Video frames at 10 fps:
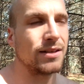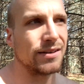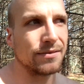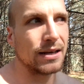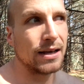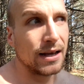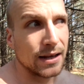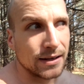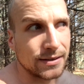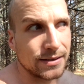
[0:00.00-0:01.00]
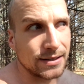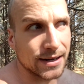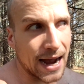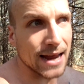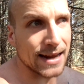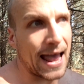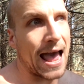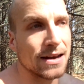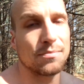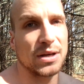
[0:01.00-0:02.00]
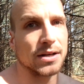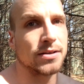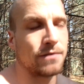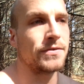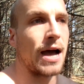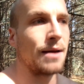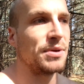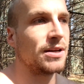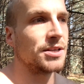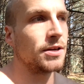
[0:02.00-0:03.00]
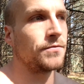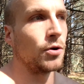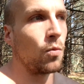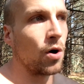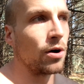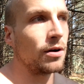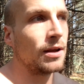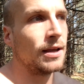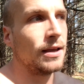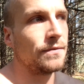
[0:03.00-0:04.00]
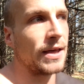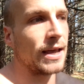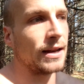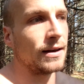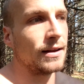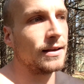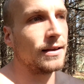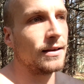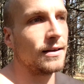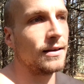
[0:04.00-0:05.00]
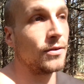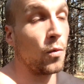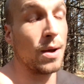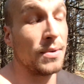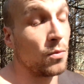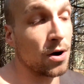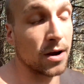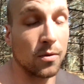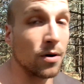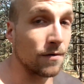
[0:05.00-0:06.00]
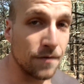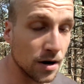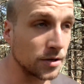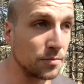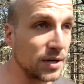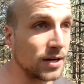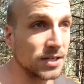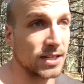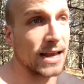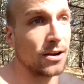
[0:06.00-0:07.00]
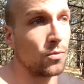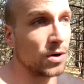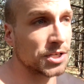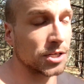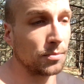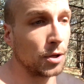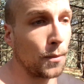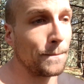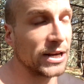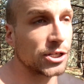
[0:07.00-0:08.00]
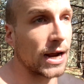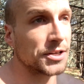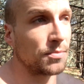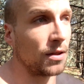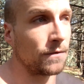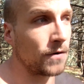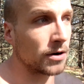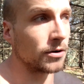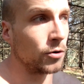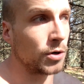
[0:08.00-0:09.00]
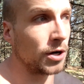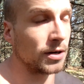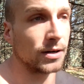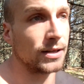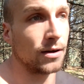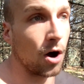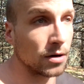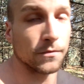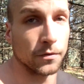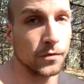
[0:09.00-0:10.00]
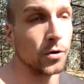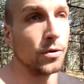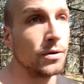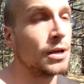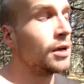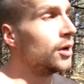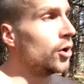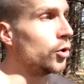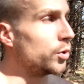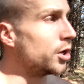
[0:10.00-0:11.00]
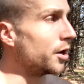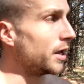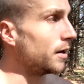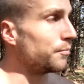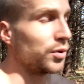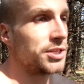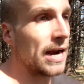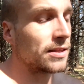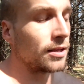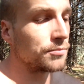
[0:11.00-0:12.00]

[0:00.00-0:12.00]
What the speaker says: You kind of had to be a tough guy, because if you weren't, then the women weren't going to want to fuck you, because they didn't want some little bitch ass motherfucker who couldn't hunt for food, who couldn't protect them.